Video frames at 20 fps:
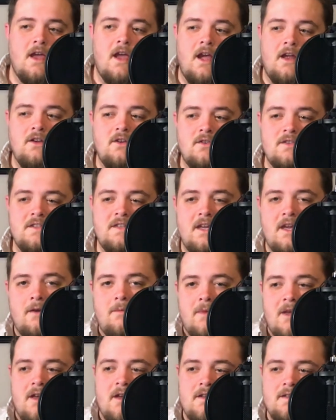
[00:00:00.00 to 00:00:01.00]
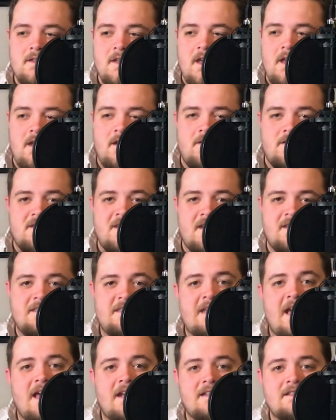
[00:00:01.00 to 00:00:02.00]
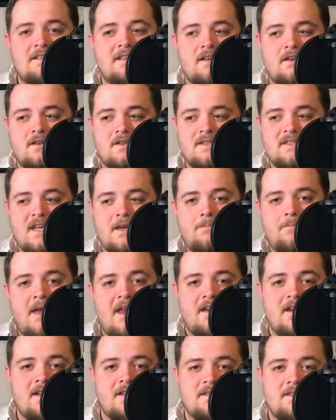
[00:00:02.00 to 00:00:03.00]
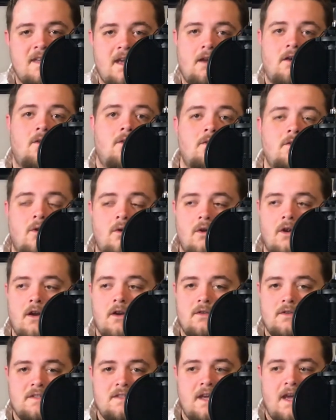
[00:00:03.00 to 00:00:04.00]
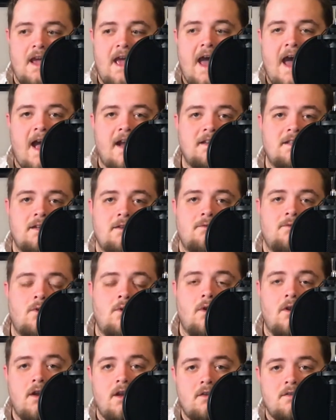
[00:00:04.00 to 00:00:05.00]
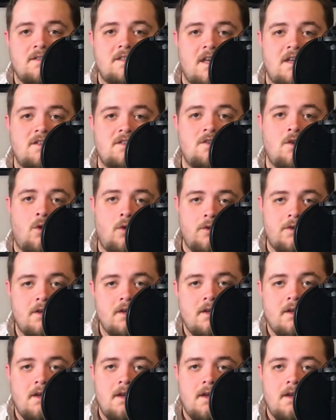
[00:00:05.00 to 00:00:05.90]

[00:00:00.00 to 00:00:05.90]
And you'll see it because it'll say status and it'll say pending sale, or it'll say active, or it'll say sold.